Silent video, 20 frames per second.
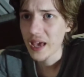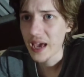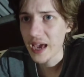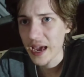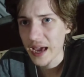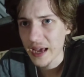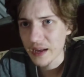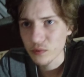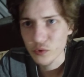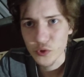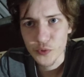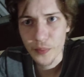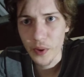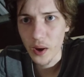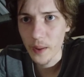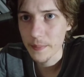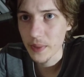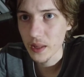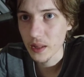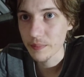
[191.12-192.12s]
And it was by
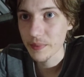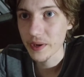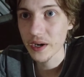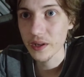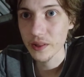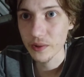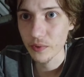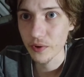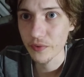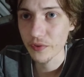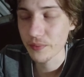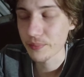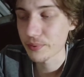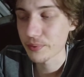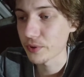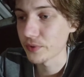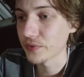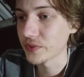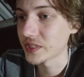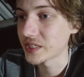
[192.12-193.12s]
millimeter that we've
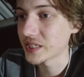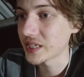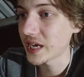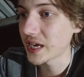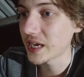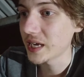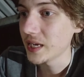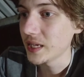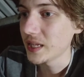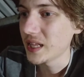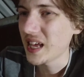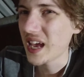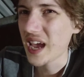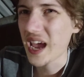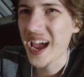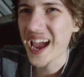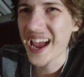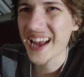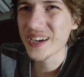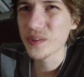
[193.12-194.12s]
improved it today.
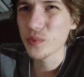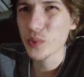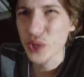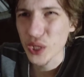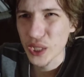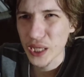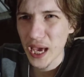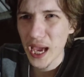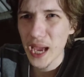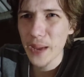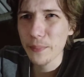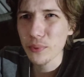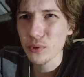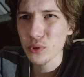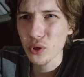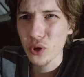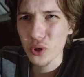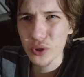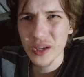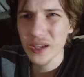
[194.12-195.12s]
And with the cable
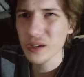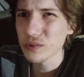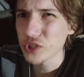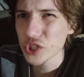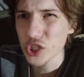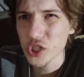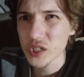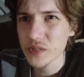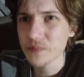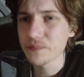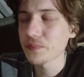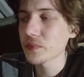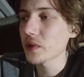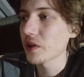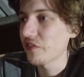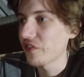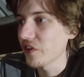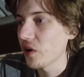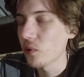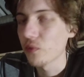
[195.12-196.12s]
on, it just
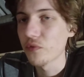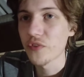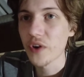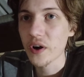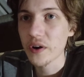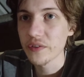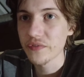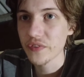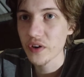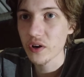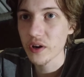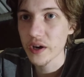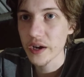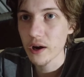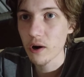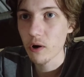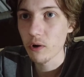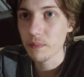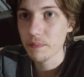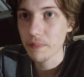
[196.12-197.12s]
felt very, very
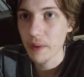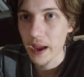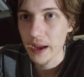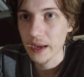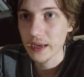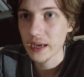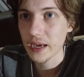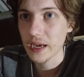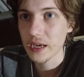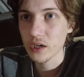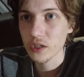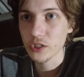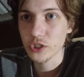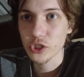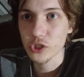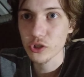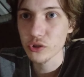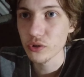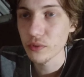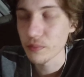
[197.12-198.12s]
held back. And I
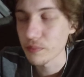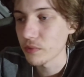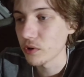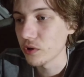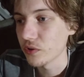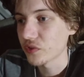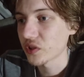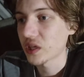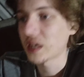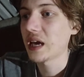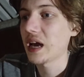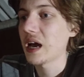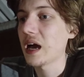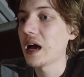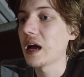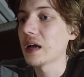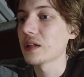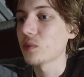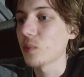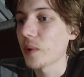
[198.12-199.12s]
just couldn't move the
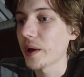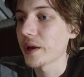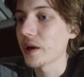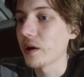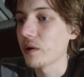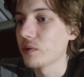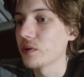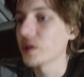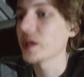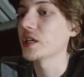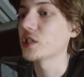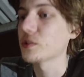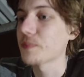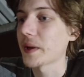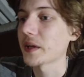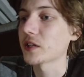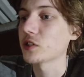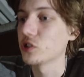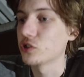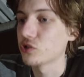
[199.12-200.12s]
car the way I would
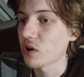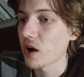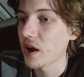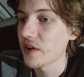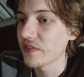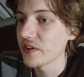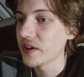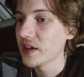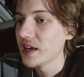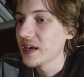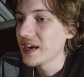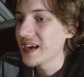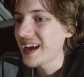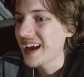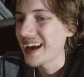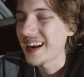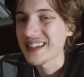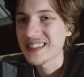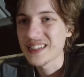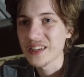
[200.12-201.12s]
expect to drive it.
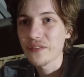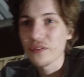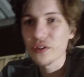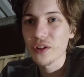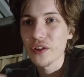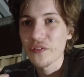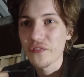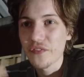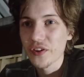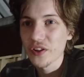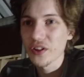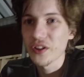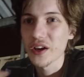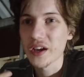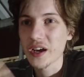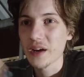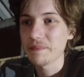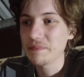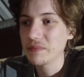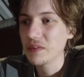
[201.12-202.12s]
And it didn't really feel
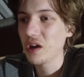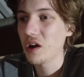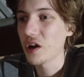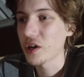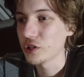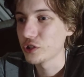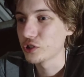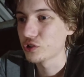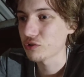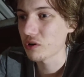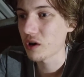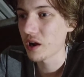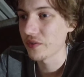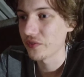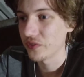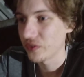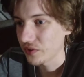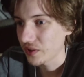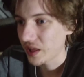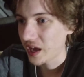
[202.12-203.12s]
like I could drive
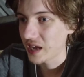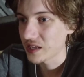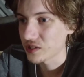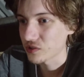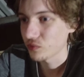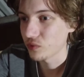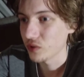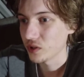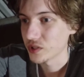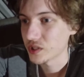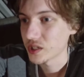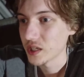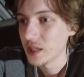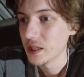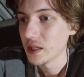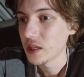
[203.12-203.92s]
it as it was.